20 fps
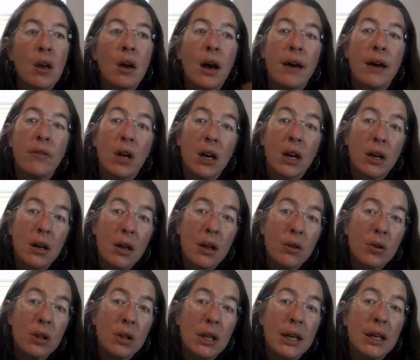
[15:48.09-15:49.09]
I've got
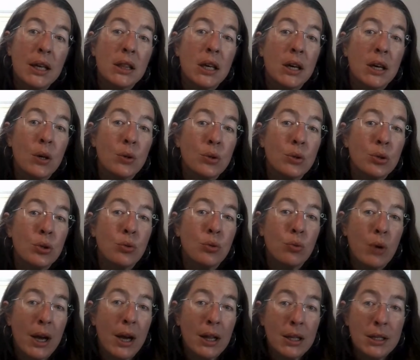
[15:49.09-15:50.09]
another link that goes
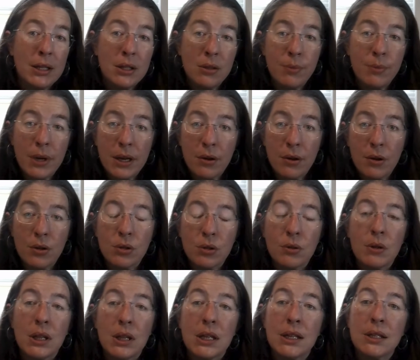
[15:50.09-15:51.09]
directly to my
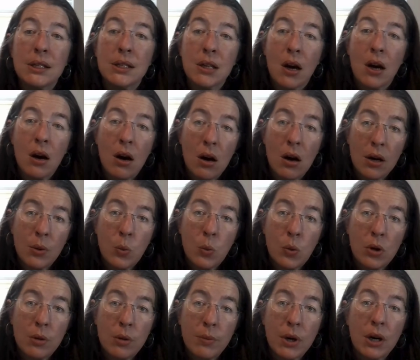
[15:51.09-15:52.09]
grocery list on
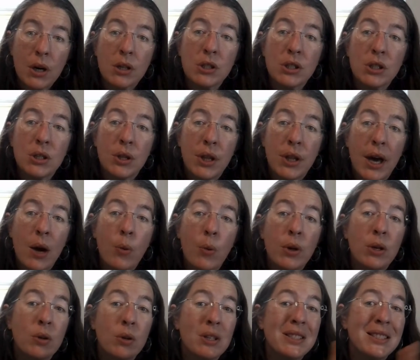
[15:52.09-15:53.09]
Walmart, so that way
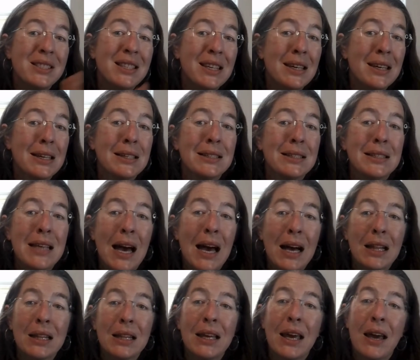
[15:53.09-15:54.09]
you can see
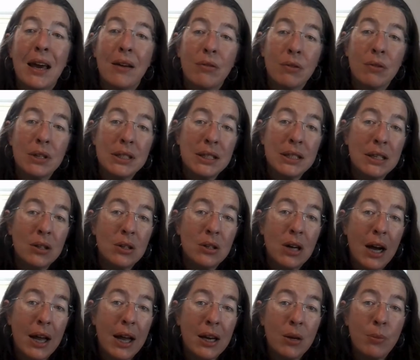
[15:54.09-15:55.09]
exactly every single
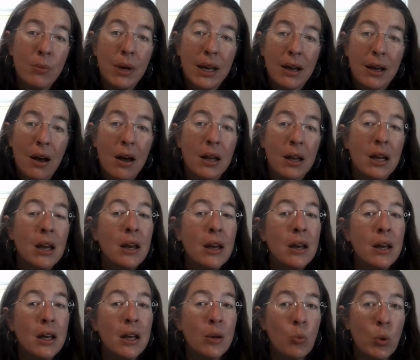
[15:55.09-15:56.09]
item I got
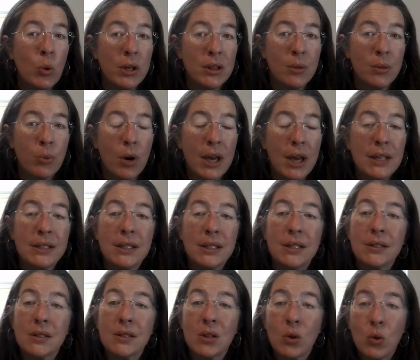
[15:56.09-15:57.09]
and what the price
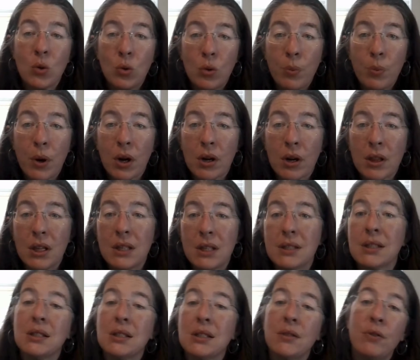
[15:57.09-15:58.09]
is. The cool part of this
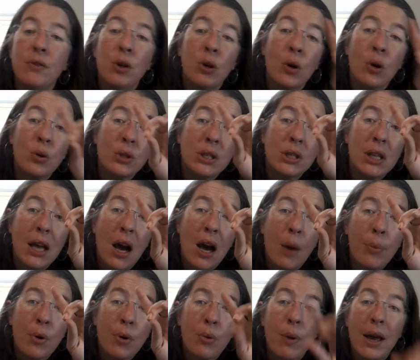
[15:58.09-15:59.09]
is if you go to the
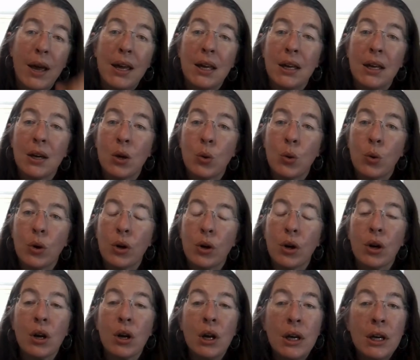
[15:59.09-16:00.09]
upper right hand
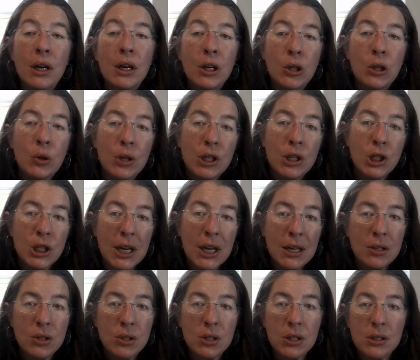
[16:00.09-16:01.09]
corner, you can
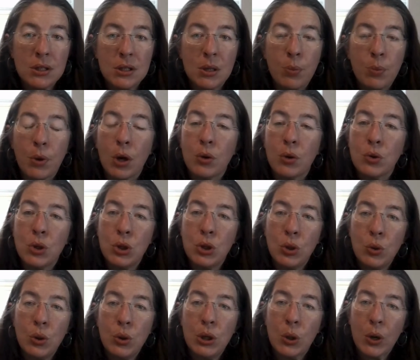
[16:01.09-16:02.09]
change the zip code to
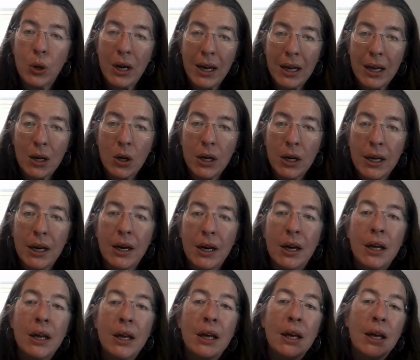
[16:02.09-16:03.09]
your area
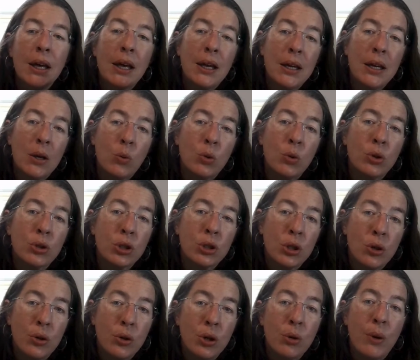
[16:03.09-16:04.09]
and it will
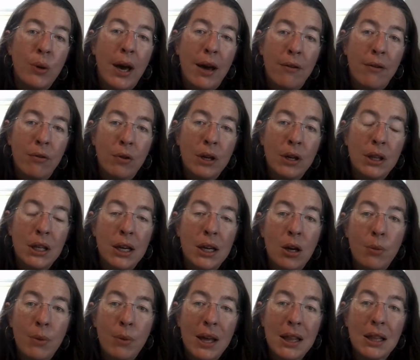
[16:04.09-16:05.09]
show you everything
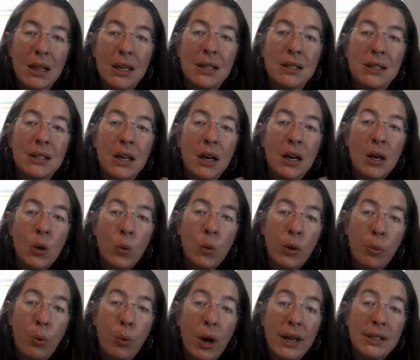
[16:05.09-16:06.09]
on my list
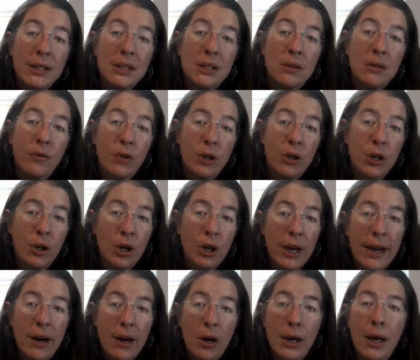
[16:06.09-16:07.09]
with prices for your
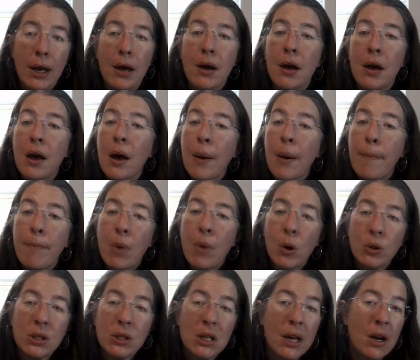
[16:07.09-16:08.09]
area.
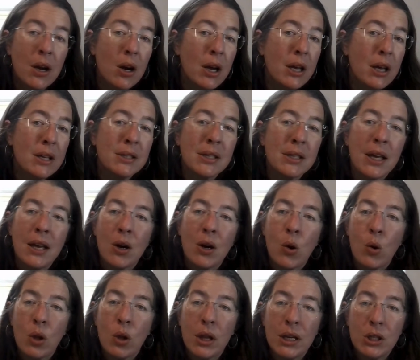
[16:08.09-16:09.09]
Most areas, it
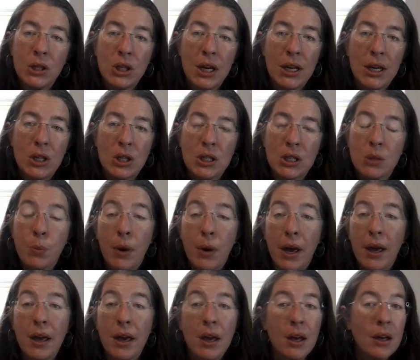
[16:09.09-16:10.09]
only changes
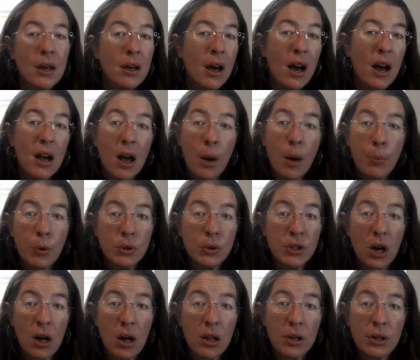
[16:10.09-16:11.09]
by a couple
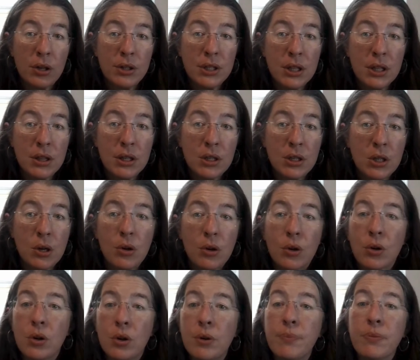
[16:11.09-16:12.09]
dollars in the
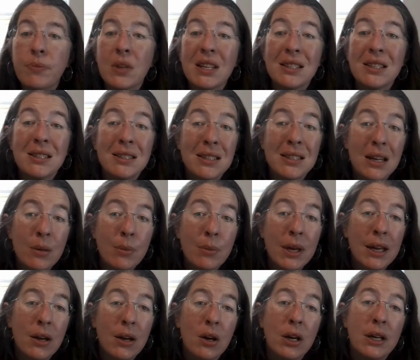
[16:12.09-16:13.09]
total. Some
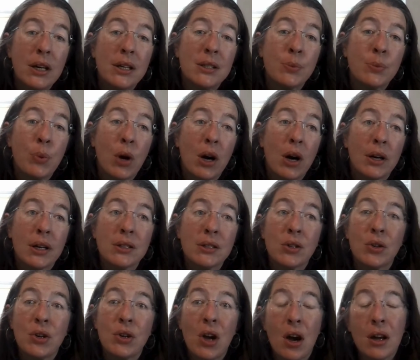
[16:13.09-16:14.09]
areas, products
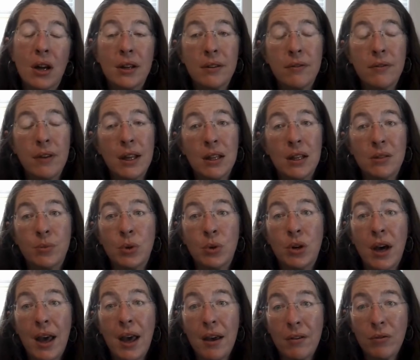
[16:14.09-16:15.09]
are not
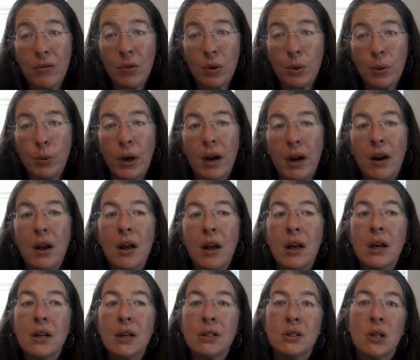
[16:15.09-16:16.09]
available everywhere.
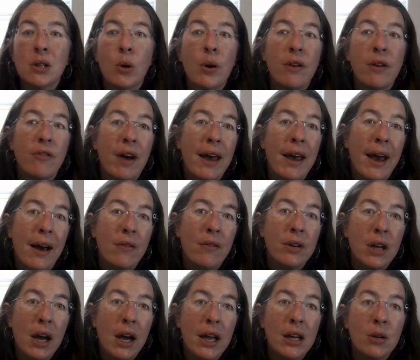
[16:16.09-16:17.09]
So if I have an
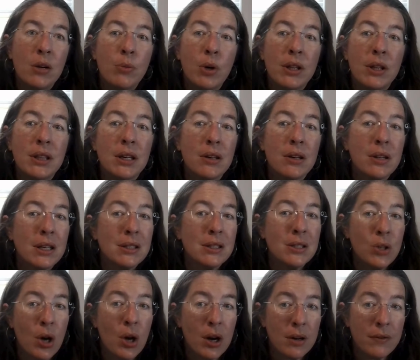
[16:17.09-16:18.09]
item on there that's
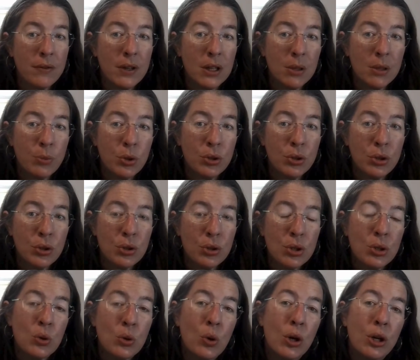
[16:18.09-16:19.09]
not available in your
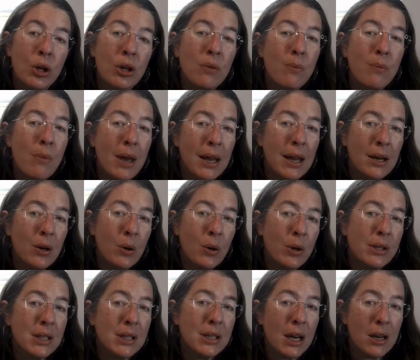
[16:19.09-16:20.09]
store, you may
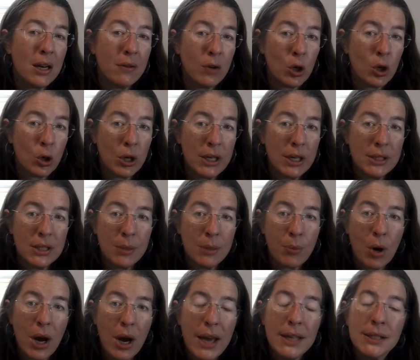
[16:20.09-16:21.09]
notice kind of a crazy
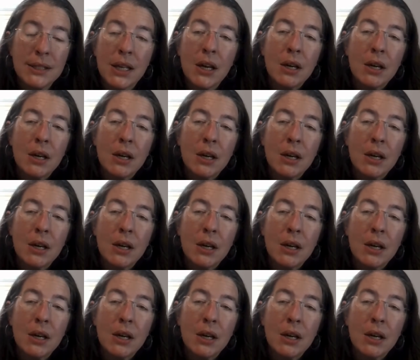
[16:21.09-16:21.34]
price.